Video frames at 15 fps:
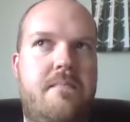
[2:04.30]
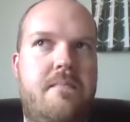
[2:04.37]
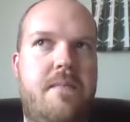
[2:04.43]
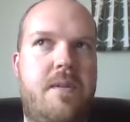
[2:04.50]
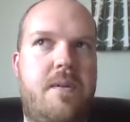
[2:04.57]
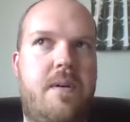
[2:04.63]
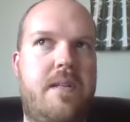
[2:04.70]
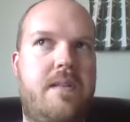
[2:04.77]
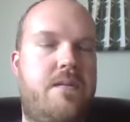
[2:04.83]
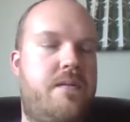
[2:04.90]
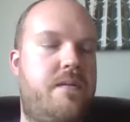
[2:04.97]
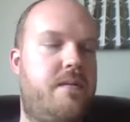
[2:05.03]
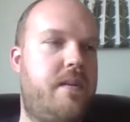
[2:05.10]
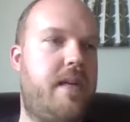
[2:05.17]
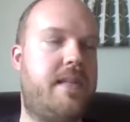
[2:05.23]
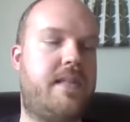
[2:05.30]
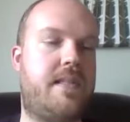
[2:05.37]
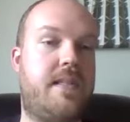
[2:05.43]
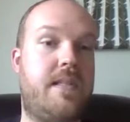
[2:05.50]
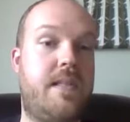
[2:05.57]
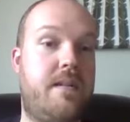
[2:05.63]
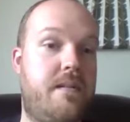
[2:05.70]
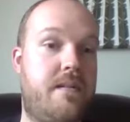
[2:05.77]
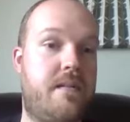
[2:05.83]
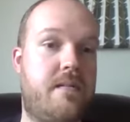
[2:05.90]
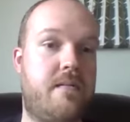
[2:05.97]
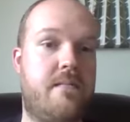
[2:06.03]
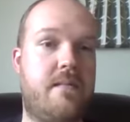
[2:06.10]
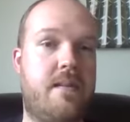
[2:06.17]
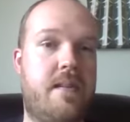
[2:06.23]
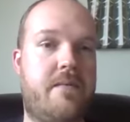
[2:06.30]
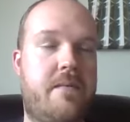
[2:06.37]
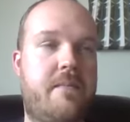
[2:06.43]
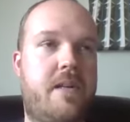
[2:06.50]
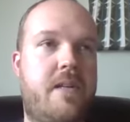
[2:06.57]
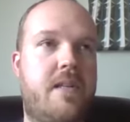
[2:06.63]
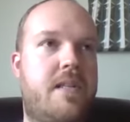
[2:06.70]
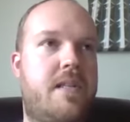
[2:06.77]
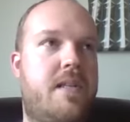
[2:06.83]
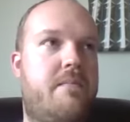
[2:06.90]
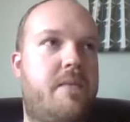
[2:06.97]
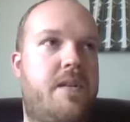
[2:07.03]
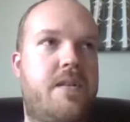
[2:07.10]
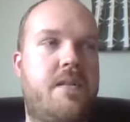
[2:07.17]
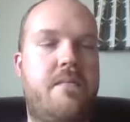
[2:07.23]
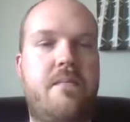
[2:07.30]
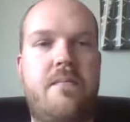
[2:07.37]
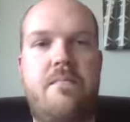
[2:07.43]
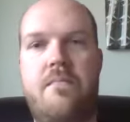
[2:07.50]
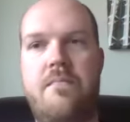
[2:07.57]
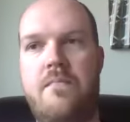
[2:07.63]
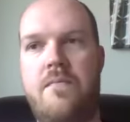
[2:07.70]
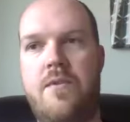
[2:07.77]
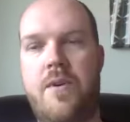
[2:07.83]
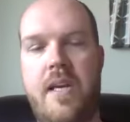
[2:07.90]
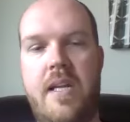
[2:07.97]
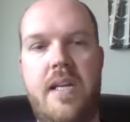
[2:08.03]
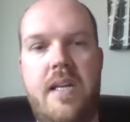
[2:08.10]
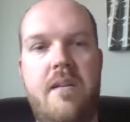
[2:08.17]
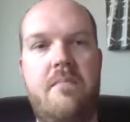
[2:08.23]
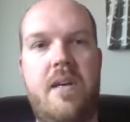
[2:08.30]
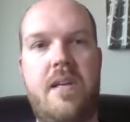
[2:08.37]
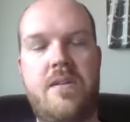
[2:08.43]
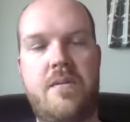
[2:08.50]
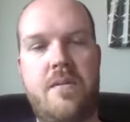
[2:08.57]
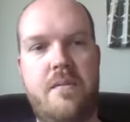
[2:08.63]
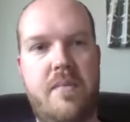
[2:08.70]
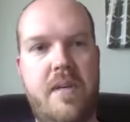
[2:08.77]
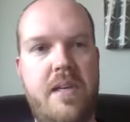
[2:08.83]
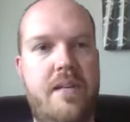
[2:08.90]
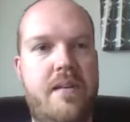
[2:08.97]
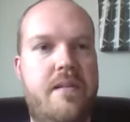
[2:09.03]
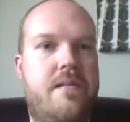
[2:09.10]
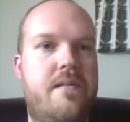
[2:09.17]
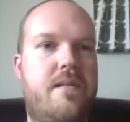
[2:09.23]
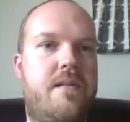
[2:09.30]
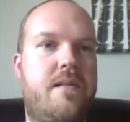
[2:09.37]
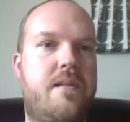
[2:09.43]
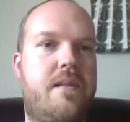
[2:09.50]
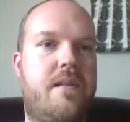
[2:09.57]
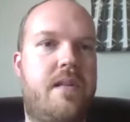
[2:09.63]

you know, I, as a senior level person, I'm also training and mentoring peers,